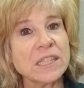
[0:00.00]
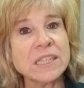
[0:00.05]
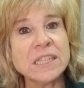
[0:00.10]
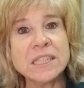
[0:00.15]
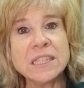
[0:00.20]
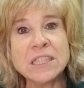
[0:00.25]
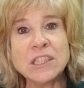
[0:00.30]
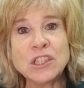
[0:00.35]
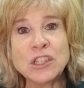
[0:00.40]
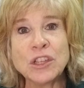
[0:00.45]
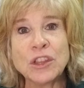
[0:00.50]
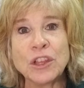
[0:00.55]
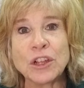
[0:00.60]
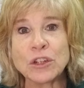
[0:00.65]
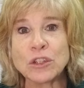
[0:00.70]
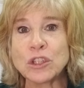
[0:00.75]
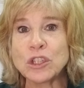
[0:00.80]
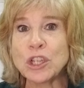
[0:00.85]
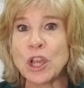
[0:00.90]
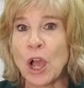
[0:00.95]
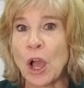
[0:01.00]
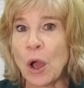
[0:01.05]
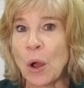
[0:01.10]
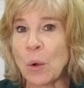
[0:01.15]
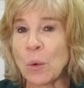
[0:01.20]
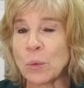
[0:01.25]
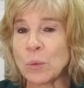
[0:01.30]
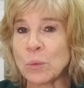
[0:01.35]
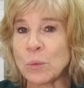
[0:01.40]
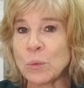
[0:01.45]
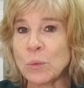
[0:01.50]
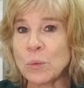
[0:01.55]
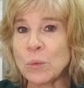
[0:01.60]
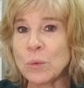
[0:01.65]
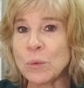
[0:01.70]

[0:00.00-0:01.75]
listen to their tone.